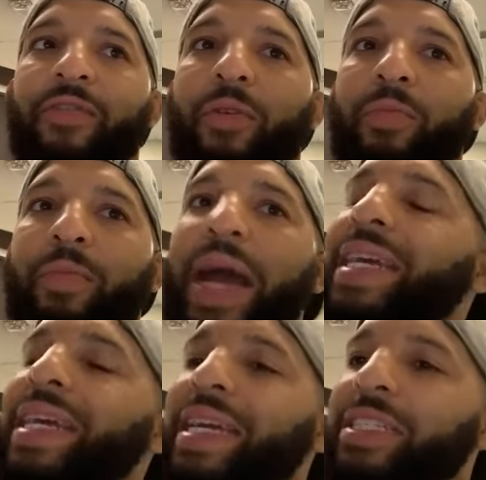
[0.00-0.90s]
for my
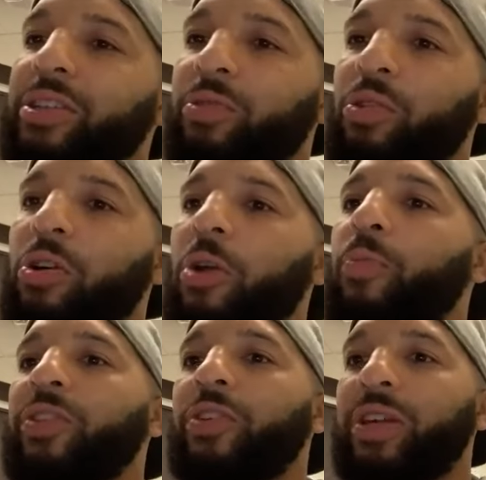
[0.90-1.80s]
kids to grow
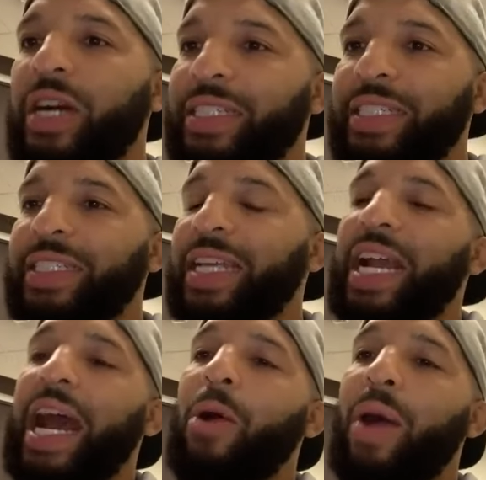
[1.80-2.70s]
up with their cousins,
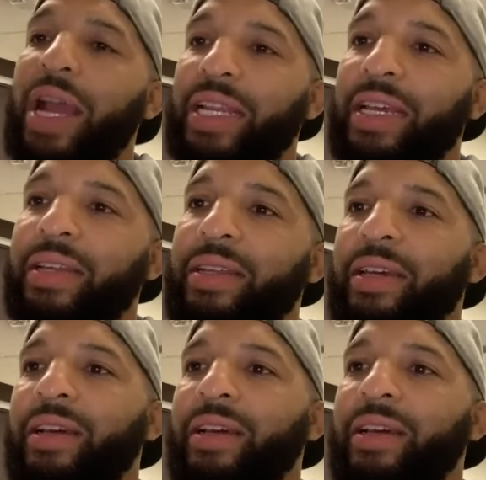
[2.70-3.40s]
like how I did,